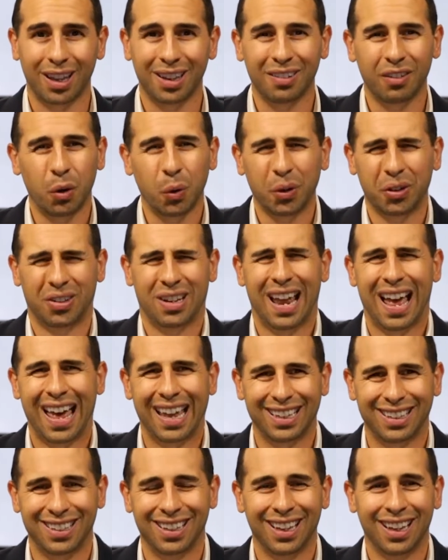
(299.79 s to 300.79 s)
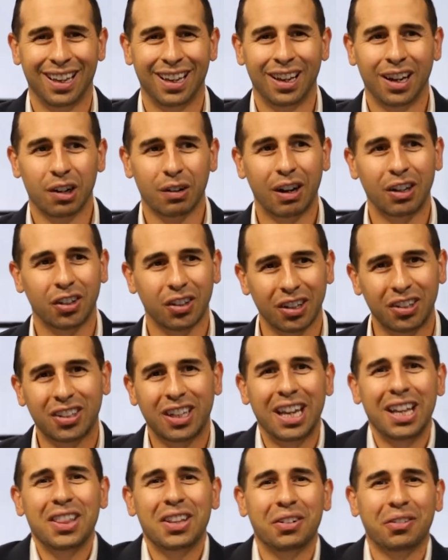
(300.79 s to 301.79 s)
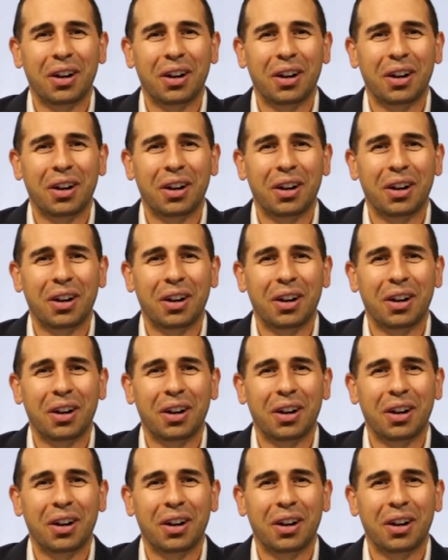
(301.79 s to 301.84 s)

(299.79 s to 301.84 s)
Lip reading: Of course not, right? So let's get in the